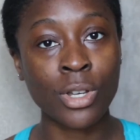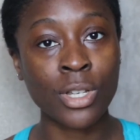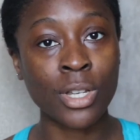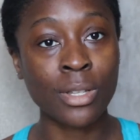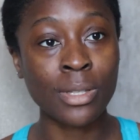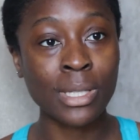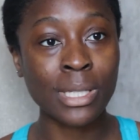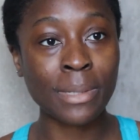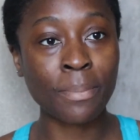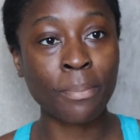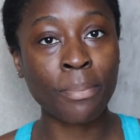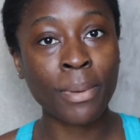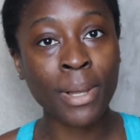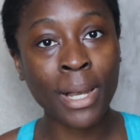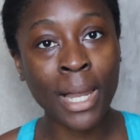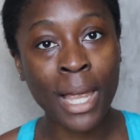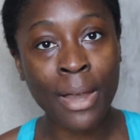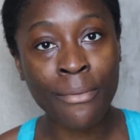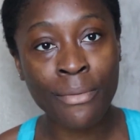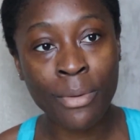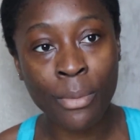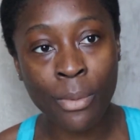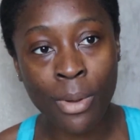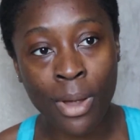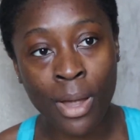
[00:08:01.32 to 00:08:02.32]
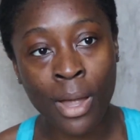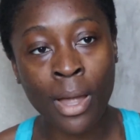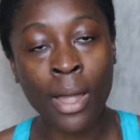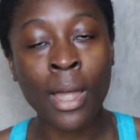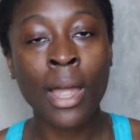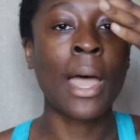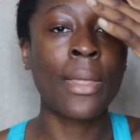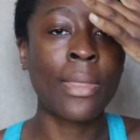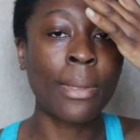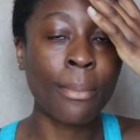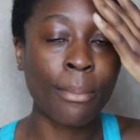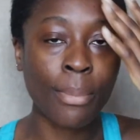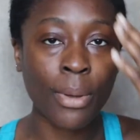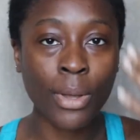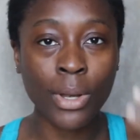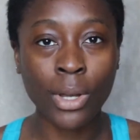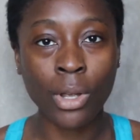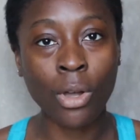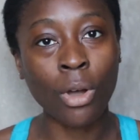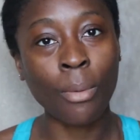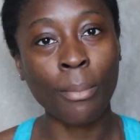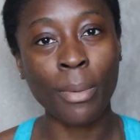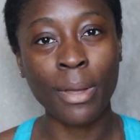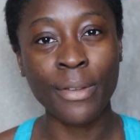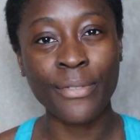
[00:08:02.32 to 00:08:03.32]
sure I don't spill it everywhere and then
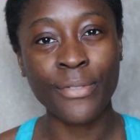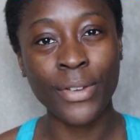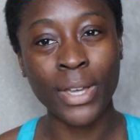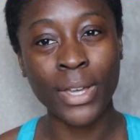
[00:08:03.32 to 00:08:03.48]
putting it on my